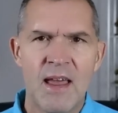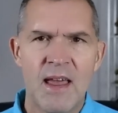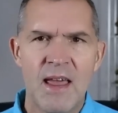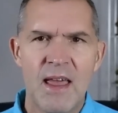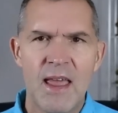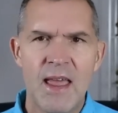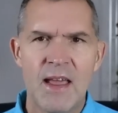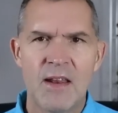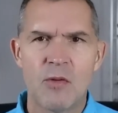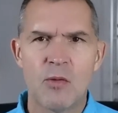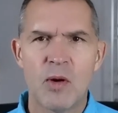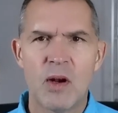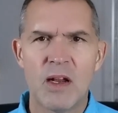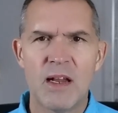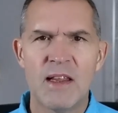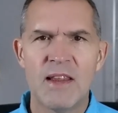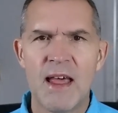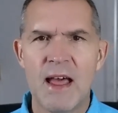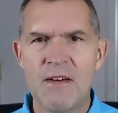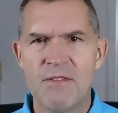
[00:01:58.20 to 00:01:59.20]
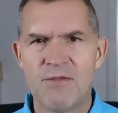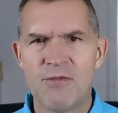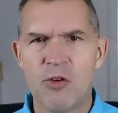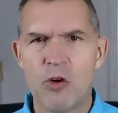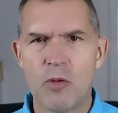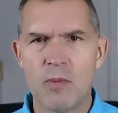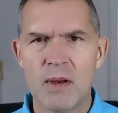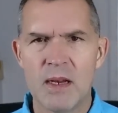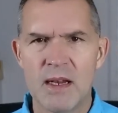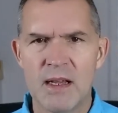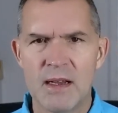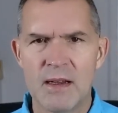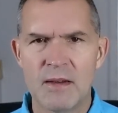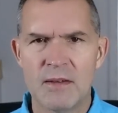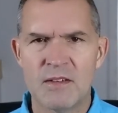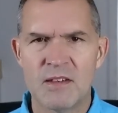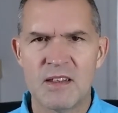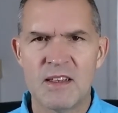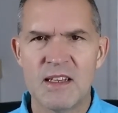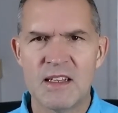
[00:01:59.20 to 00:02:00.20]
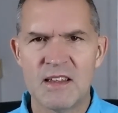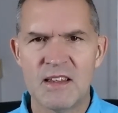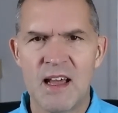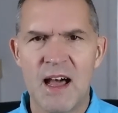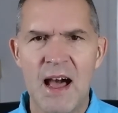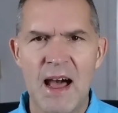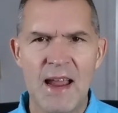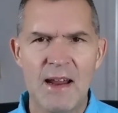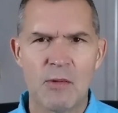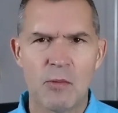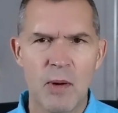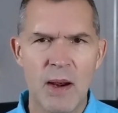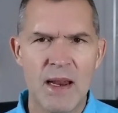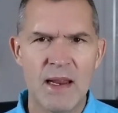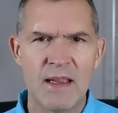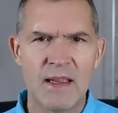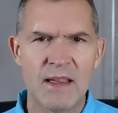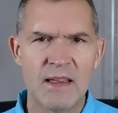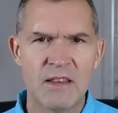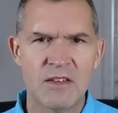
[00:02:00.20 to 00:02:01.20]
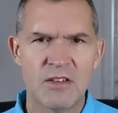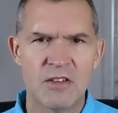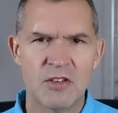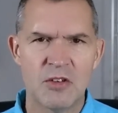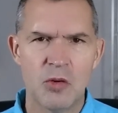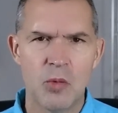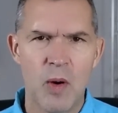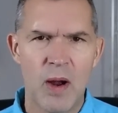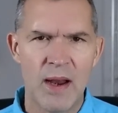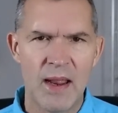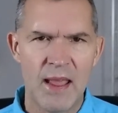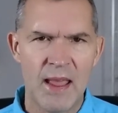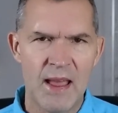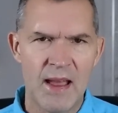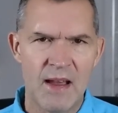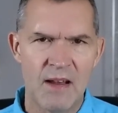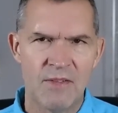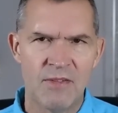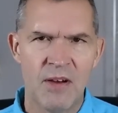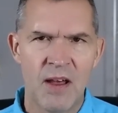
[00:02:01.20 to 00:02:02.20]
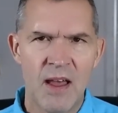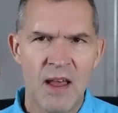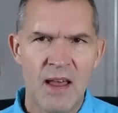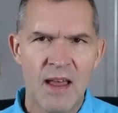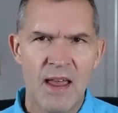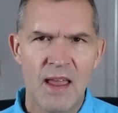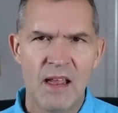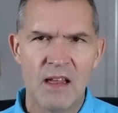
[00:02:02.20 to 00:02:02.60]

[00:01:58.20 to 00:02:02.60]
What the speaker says: And really that formula to get the high rankings is you want to have a